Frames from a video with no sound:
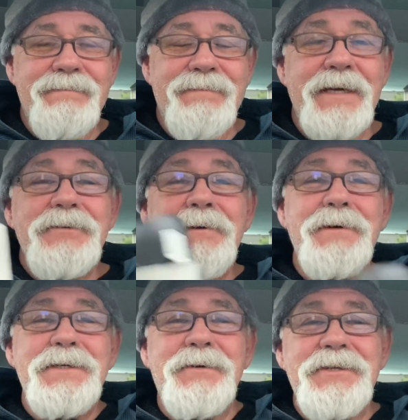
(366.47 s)
Thanks very
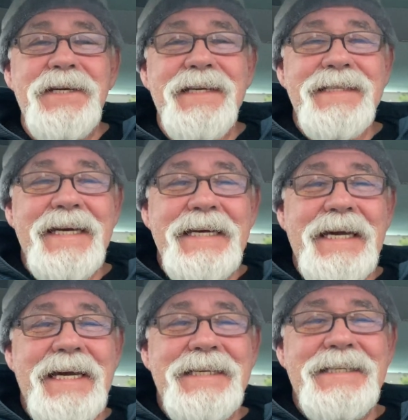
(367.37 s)
much for watching. Take
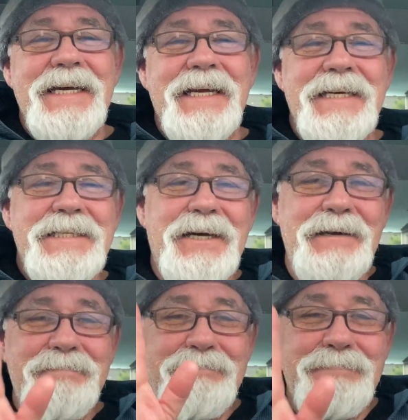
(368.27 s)
care. See you next
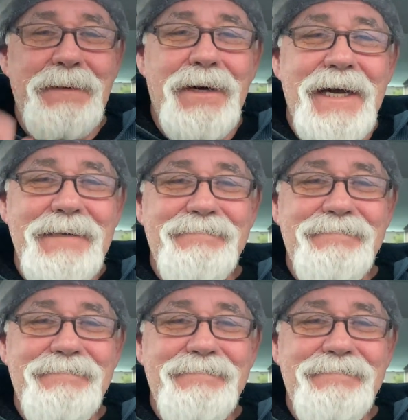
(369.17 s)
time. Bye-bye.